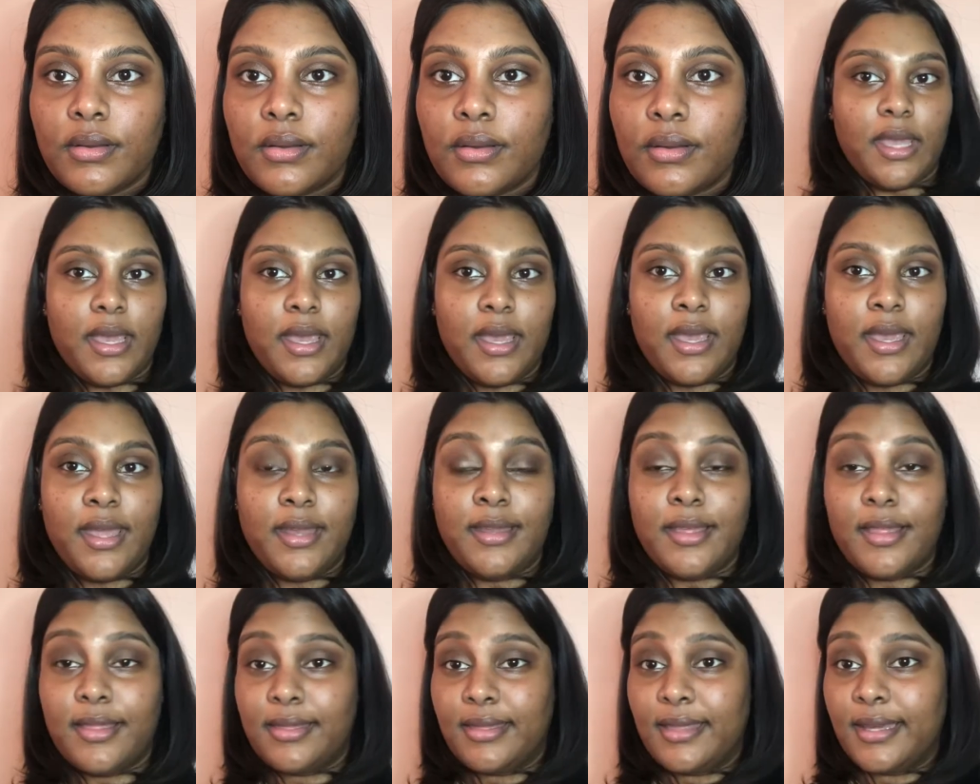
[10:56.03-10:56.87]
And
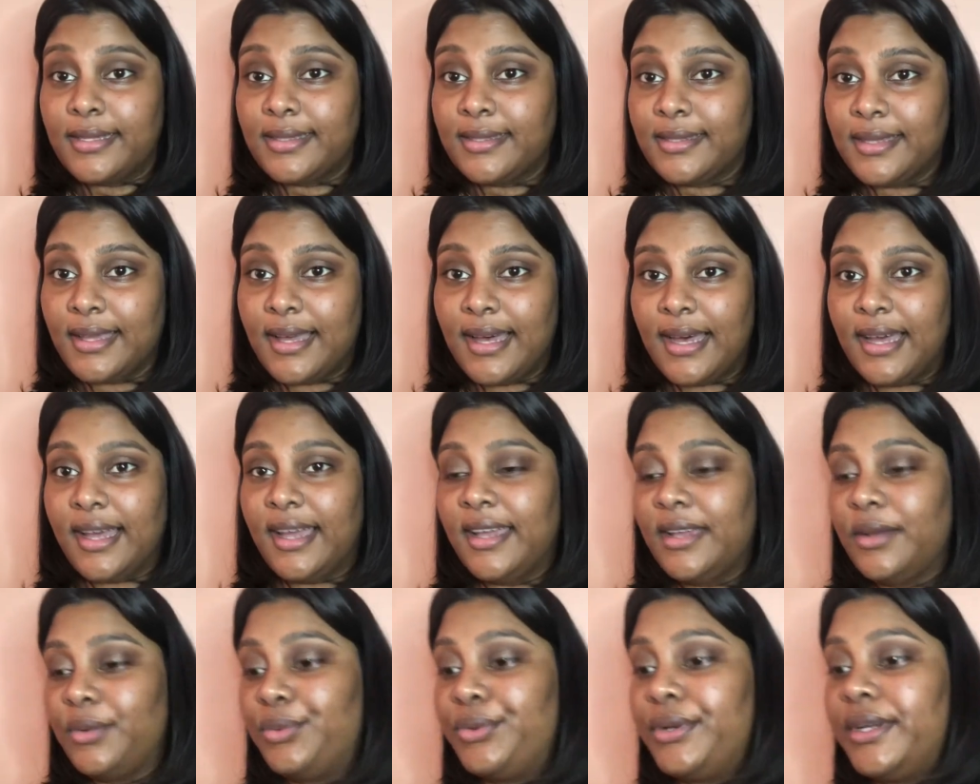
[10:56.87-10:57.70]
that's the
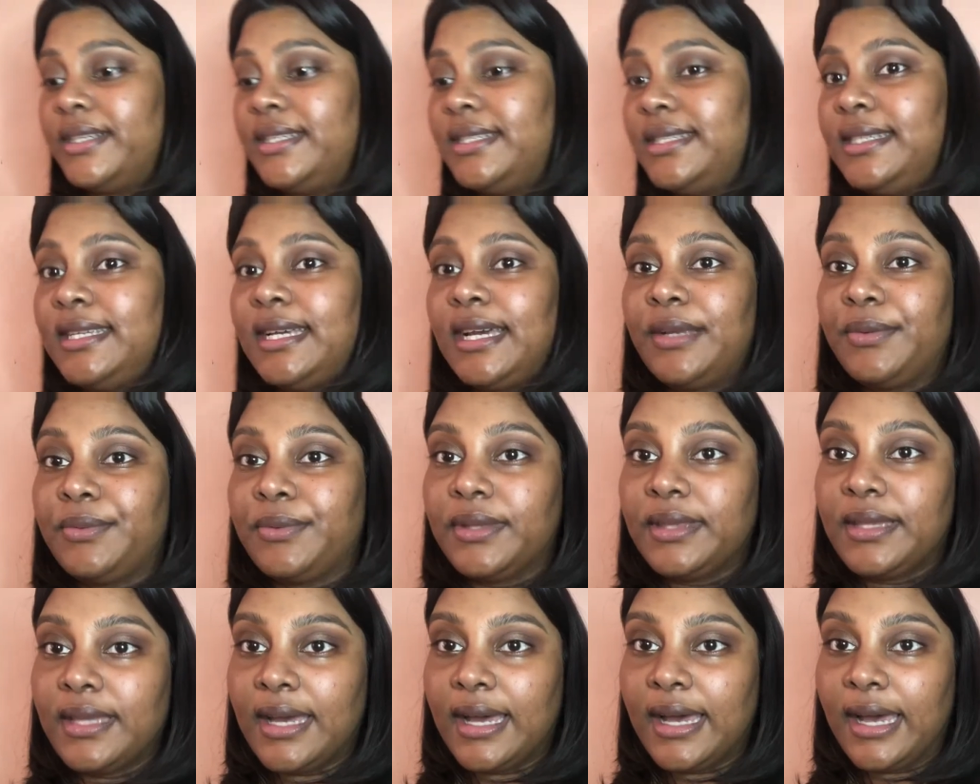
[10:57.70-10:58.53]
eye. We're done
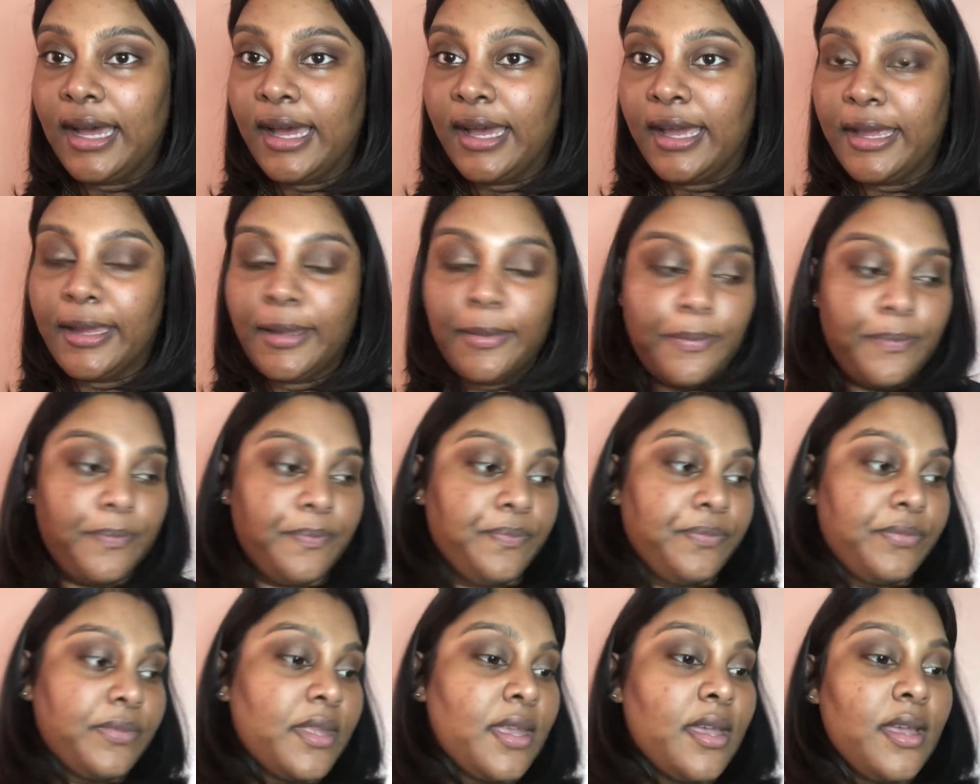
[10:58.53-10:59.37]
with the eye.
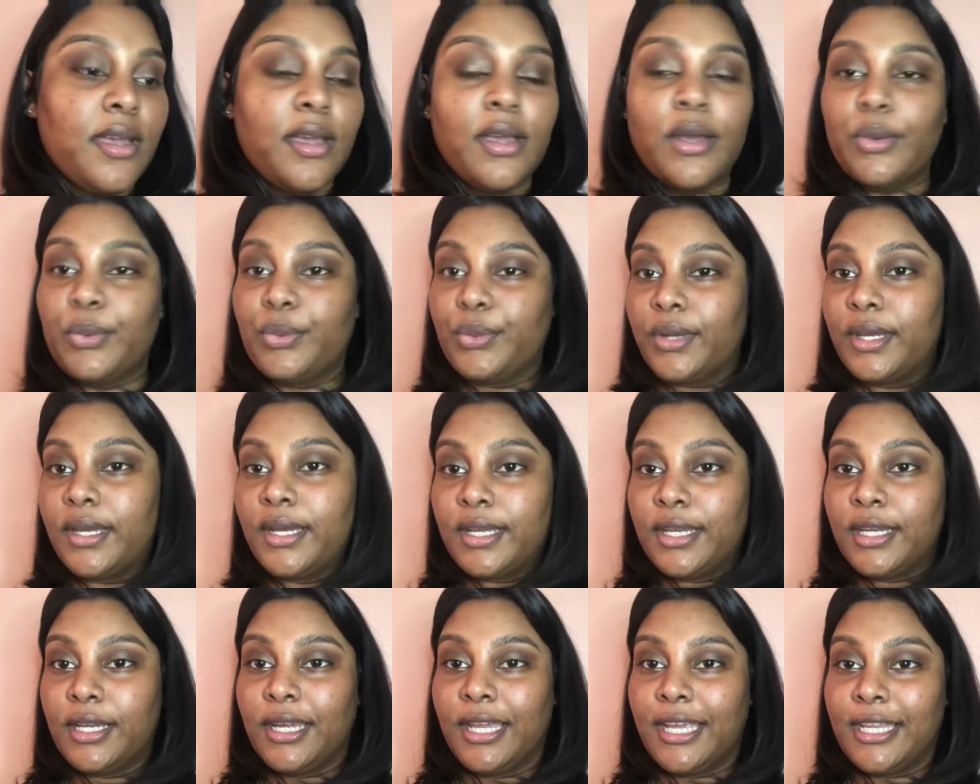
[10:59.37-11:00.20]
We're
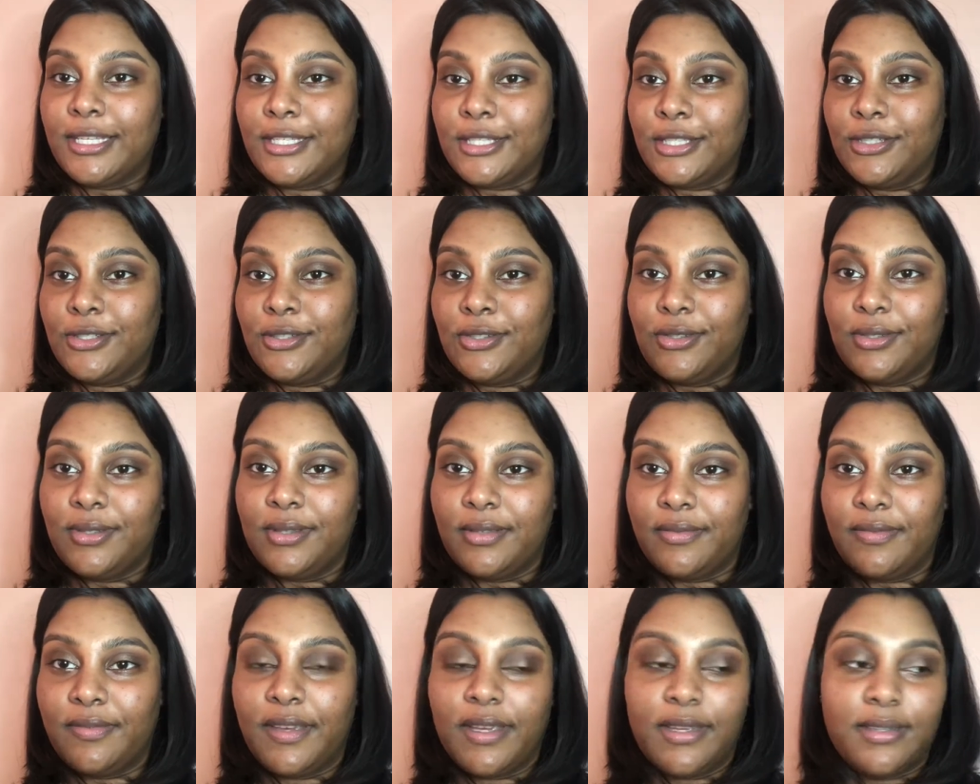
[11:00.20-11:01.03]
gonna get to the
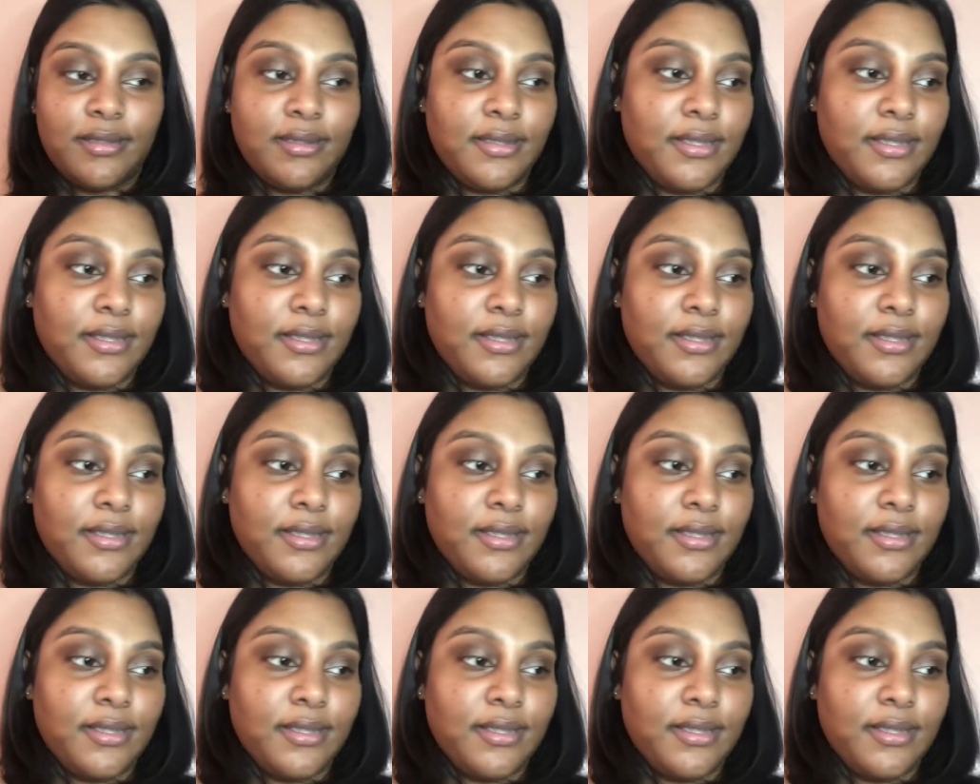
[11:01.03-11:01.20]
face